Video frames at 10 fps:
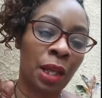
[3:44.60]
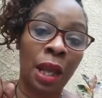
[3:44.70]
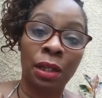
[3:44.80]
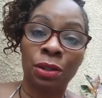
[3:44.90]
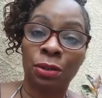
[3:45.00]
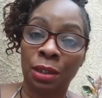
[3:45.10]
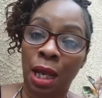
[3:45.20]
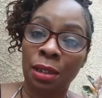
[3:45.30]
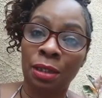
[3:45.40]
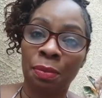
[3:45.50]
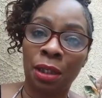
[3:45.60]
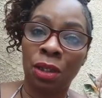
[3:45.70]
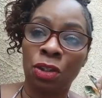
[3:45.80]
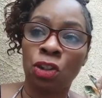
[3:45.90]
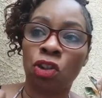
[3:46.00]
exercising,
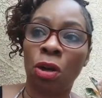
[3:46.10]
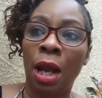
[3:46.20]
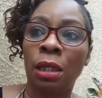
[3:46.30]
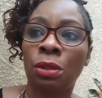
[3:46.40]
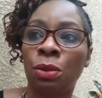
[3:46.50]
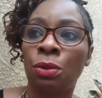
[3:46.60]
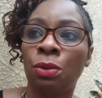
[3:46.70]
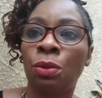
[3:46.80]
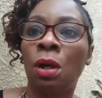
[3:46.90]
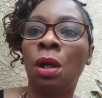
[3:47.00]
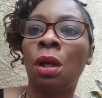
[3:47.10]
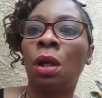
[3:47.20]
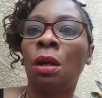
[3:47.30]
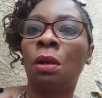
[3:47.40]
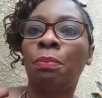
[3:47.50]
because you're trying to
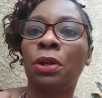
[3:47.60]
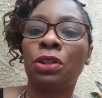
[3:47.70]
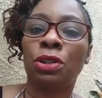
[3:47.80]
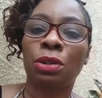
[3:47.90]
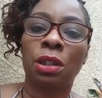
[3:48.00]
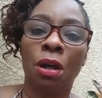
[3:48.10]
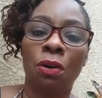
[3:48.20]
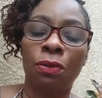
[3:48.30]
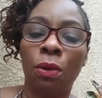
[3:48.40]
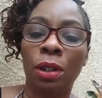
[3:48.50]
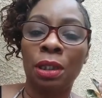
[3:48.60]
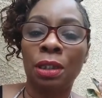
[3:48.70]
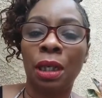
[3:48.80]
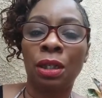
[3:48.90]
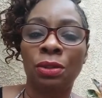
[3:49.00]
put yourself on a
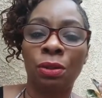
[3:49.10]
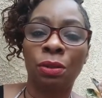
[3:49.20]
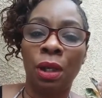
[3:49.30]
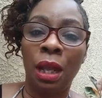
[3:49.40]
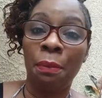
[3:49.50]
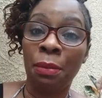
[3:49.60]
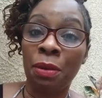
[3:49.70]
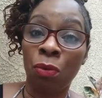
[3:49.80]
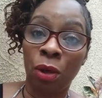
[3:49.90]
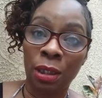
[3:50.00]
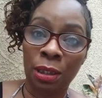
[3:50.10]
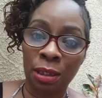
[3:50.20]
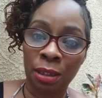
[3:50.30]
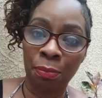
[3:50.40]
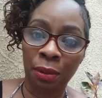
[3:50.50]
schedule and be more
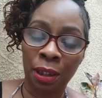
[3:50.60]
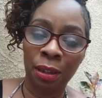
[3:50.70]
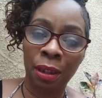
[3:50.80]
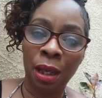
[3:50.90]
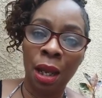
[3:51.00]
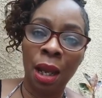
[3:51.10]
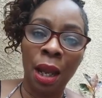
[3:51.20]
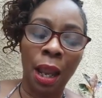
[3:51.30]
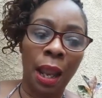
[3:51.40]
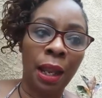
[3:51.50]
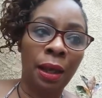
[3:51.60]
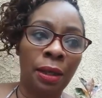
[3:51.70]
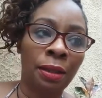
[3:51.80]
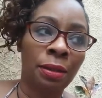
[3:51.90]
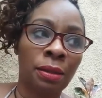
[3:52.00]
disciplined.
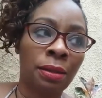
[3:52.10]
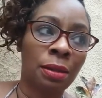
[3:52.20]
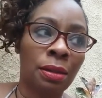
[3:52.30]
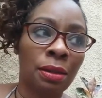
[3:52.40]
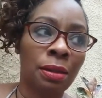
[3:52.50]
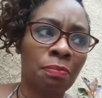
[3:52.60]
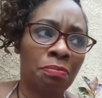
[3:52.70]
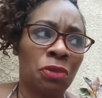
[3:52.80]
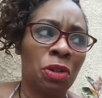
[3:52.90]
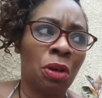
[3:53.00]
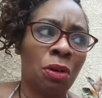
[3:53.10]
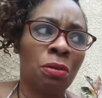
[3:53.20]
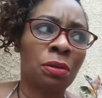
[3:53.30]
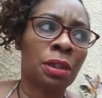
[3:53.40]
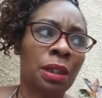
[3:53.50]
And,
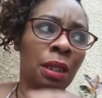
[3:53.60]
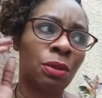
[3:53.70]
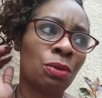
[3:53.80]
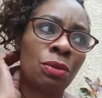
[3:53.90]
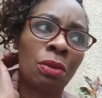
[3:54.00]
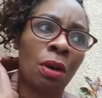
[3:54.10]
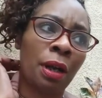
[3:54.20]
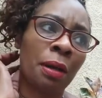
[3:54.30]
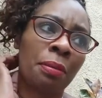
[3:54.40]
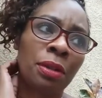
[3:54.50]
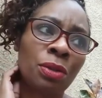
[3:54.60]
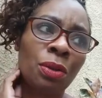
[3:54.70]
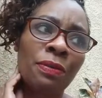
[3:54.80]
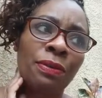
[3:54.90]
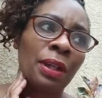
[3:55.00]
say you are able to
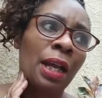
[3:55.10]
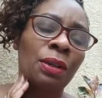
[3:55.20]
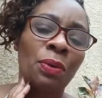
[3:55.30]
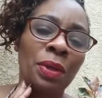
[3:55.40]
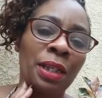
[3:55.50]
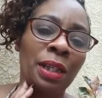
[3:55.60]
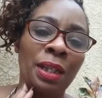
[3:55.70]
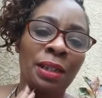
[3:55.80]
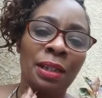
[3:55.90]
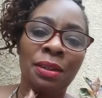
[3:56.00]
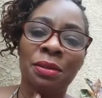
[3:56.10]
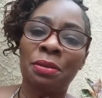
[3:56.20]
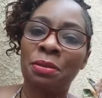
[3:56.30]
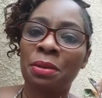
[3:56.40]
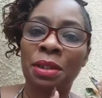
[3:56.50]
do it for like a week and
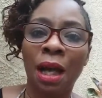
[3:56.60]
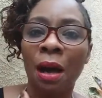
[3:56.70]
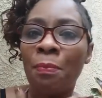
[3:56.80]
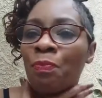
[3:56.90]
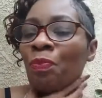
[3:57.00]
then you stop.